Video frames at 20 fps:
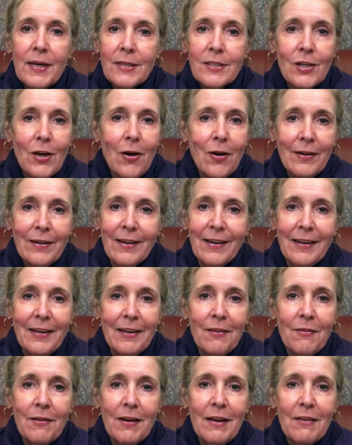of talking
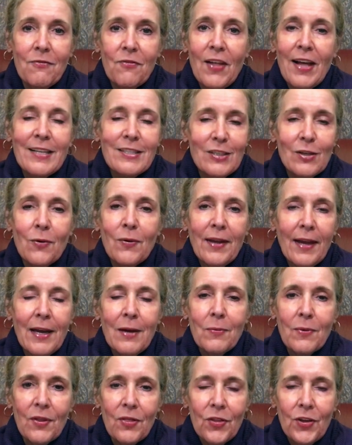if that's okay
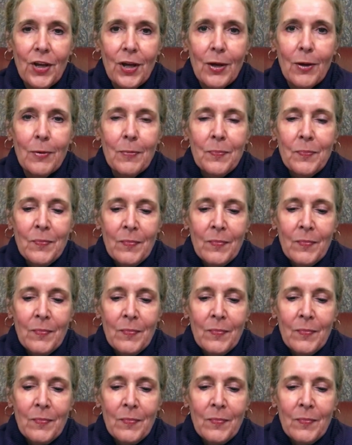with you.